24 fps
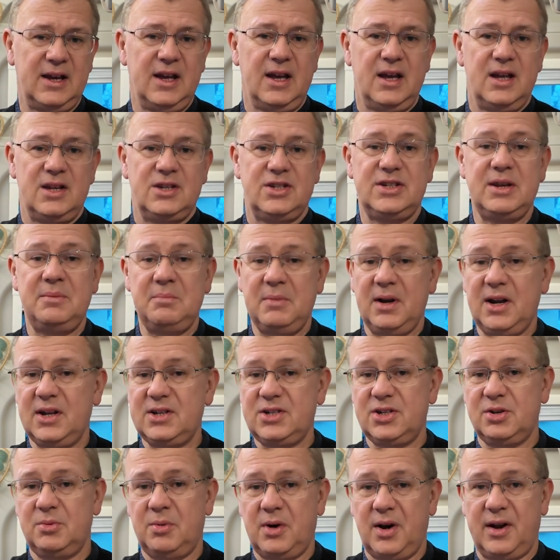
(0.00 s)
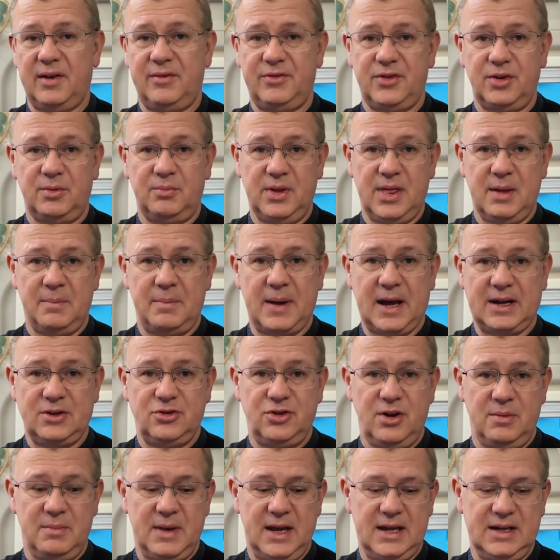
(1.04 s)
similar to what I've done with the battery
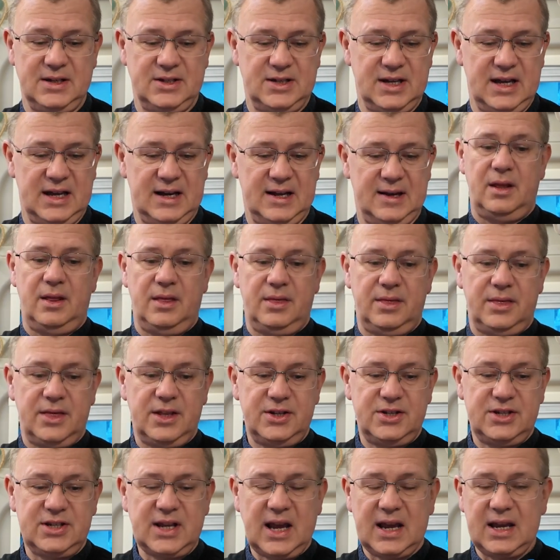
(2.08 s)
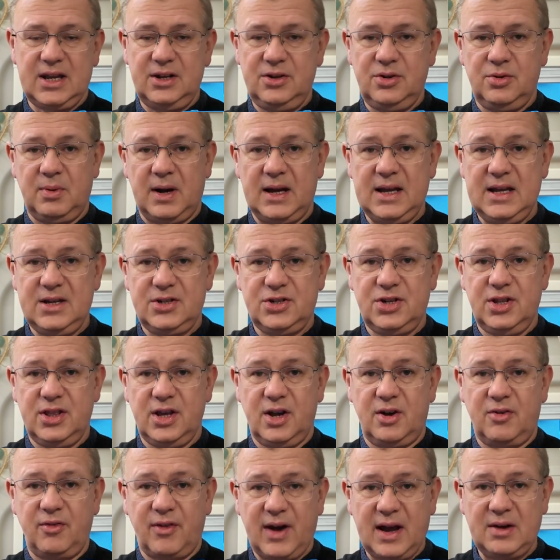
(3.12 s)
maintainer. The second wire, so the
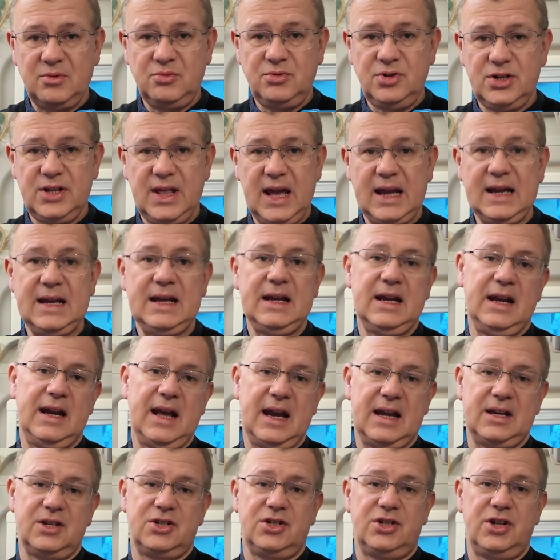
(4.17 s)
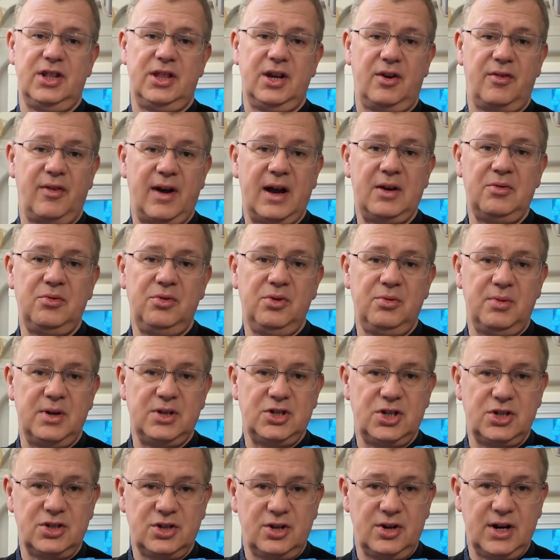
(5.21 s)
ground, then connects to the ground, which
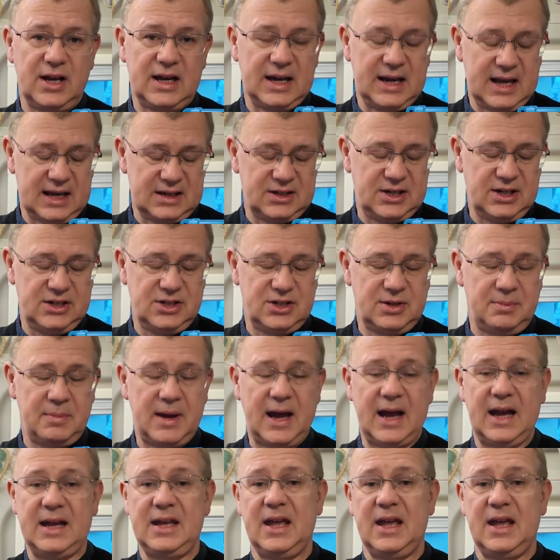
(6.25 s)
is going to connect into my